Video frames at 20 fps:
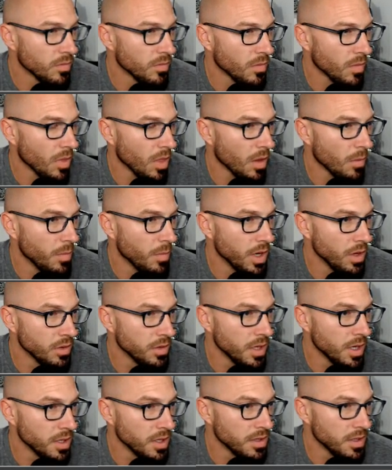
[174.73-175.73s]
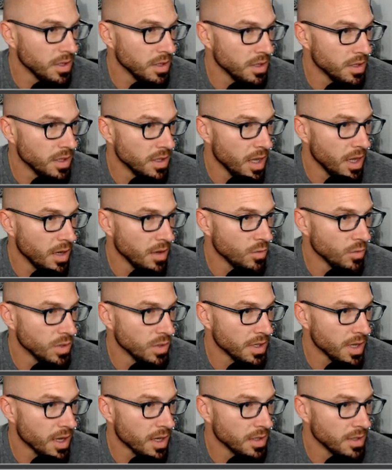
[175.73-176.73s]
Middle Tennessee State,
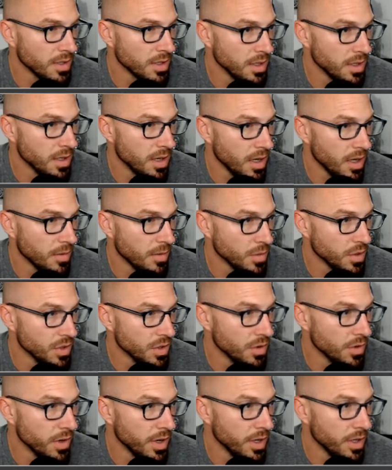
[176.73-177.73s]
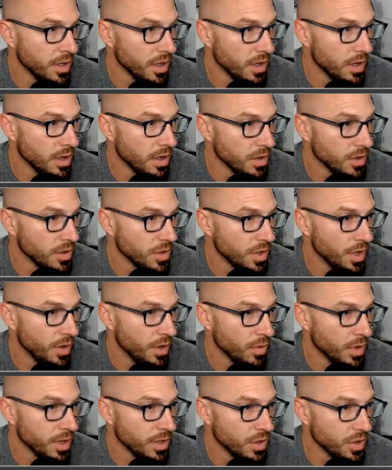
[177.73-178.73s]
Wisconsin, and Missouri. Jay
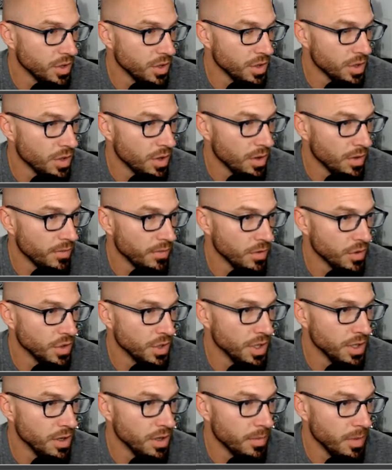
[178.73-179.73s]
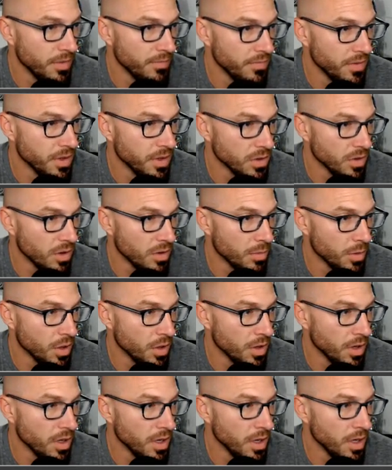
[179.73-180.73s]
Rich, Virginia, Memphis, Auburn,
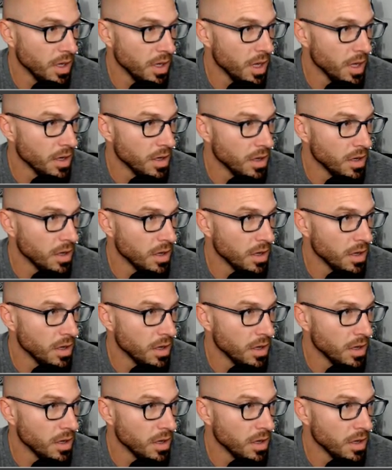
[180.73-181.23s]
Indiana,